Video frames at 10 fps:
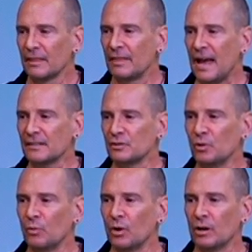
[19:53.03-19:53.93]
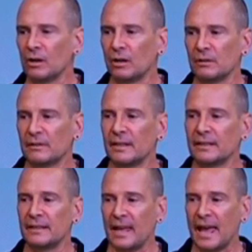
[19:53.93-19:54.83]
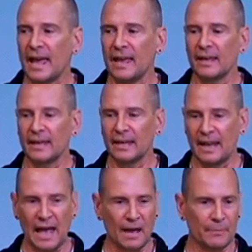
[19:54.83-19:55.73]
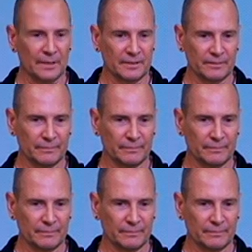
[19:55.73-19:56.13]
That's the world that they inhabit.